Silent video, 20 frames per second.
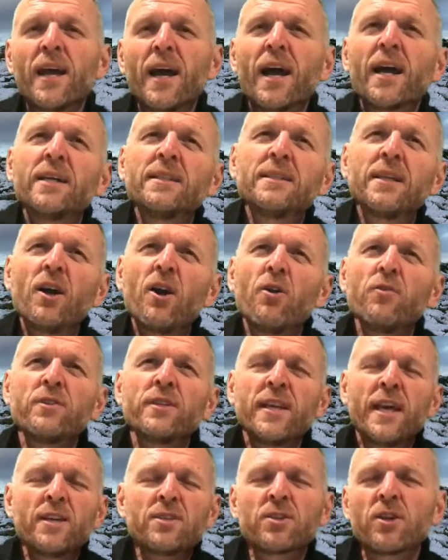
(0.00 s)
And over
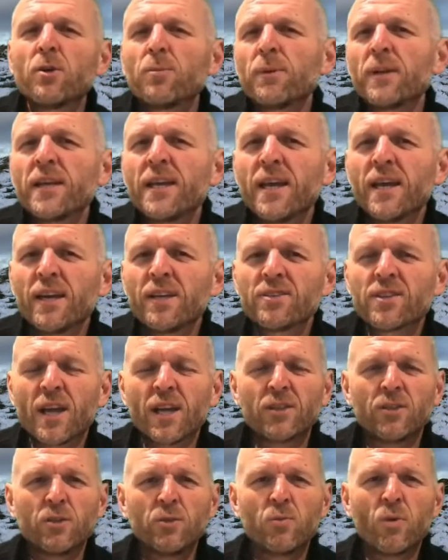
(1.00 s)
the next couple of years
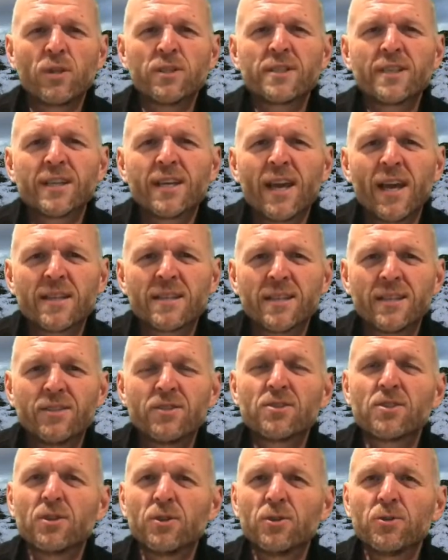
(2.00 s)
I do want to get
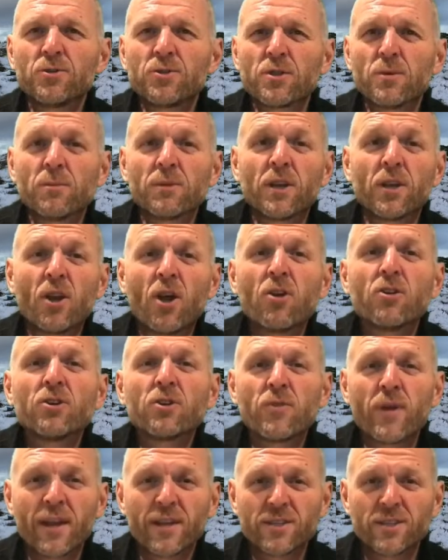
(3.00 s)
into some of the
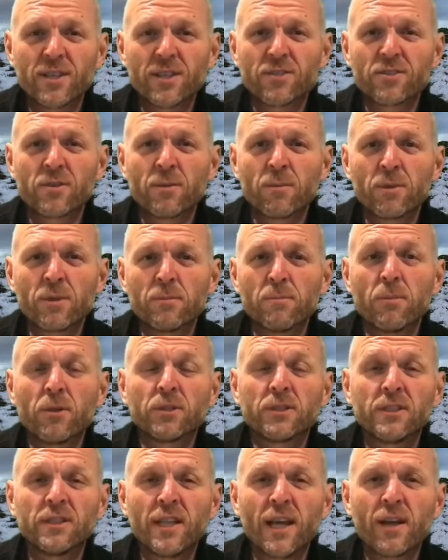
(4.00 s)
longer races, some of the
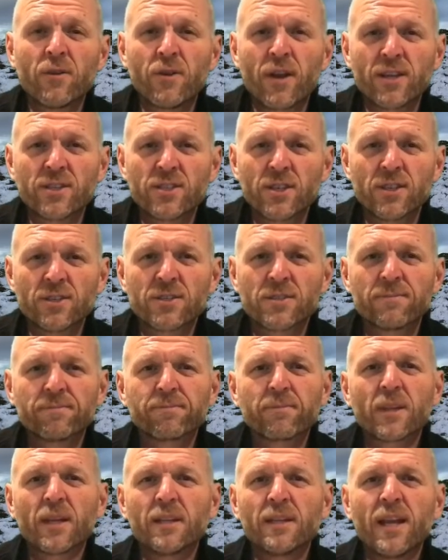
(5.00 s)
multi-day races.
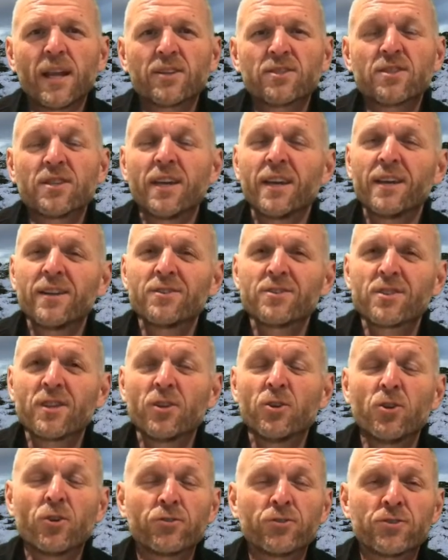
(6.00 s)
Next year it's
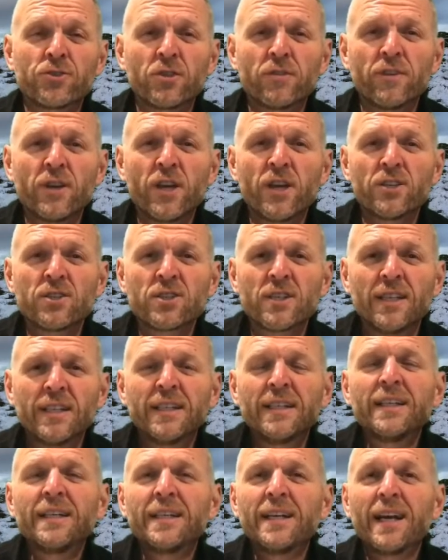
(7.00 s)
the Northern Traverse,
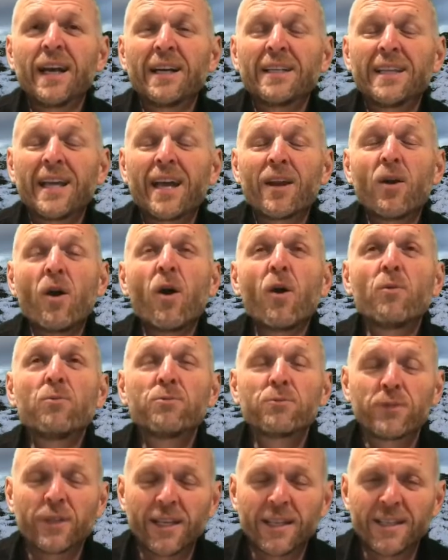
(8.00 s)
and then
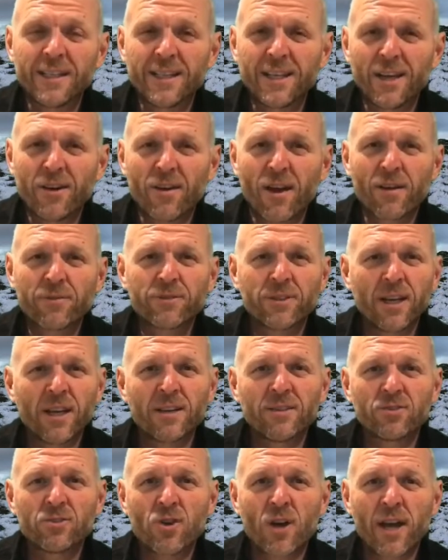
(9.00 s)
hopefully the year
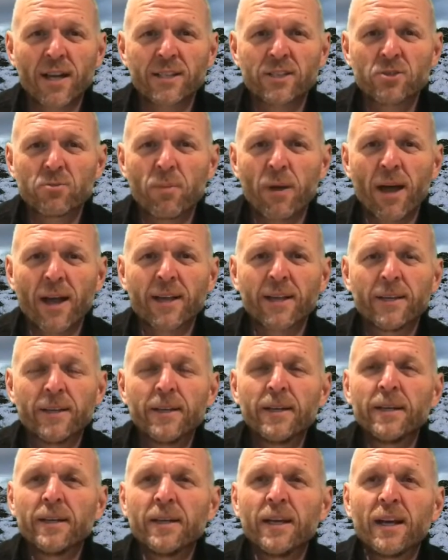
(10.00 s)
after Dragon's Back,
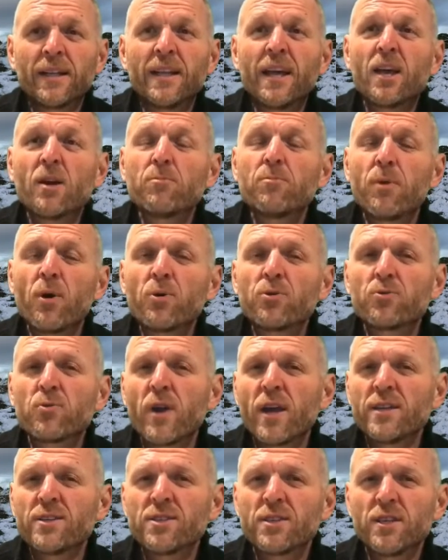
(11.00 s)
and they are both
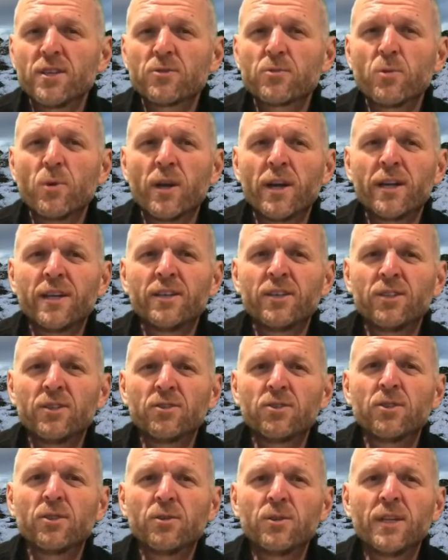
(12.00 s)
races where
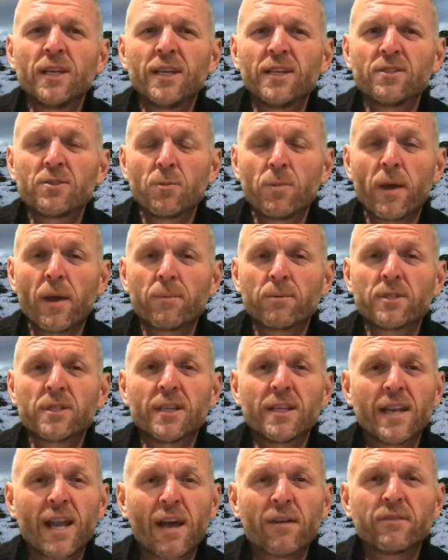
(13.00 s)
you do need to be able
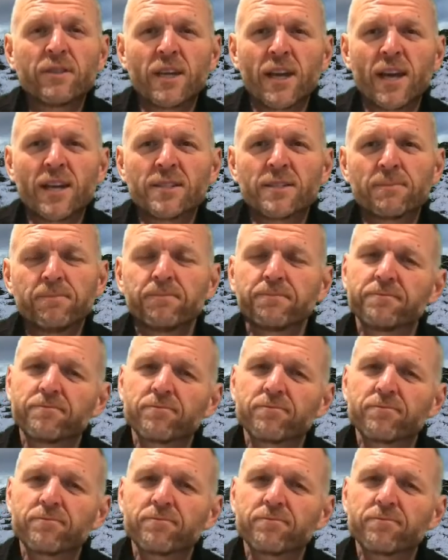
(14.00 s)
to navigate.